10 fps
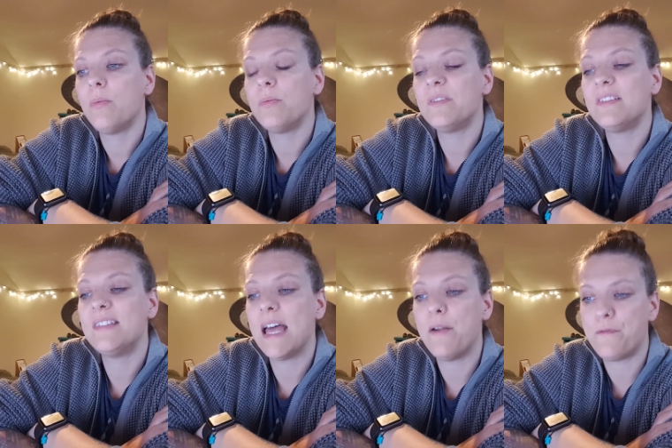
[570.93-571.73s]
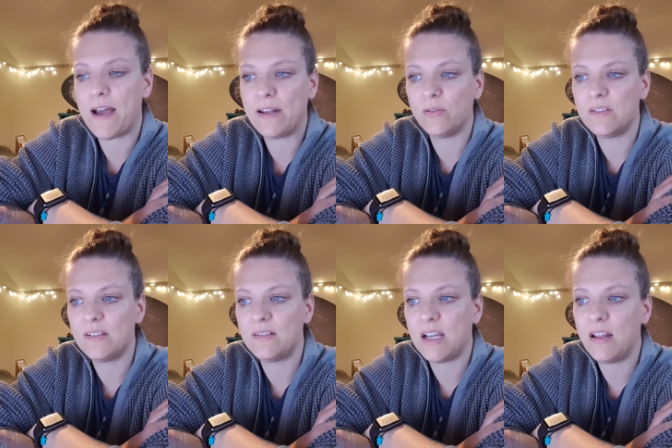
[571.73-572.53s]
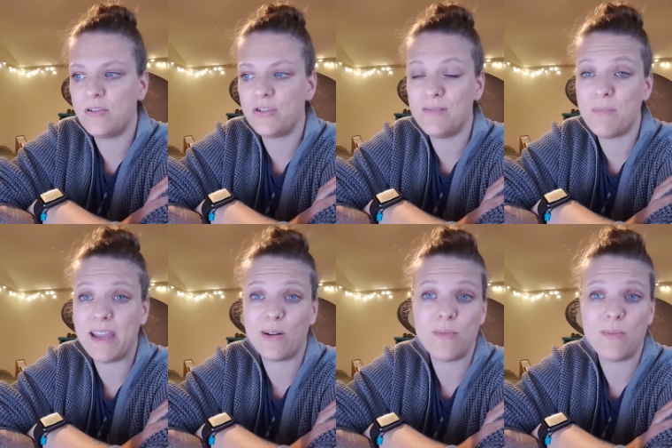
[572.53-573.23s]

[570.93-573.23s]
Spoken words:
set of vitals is done, she may or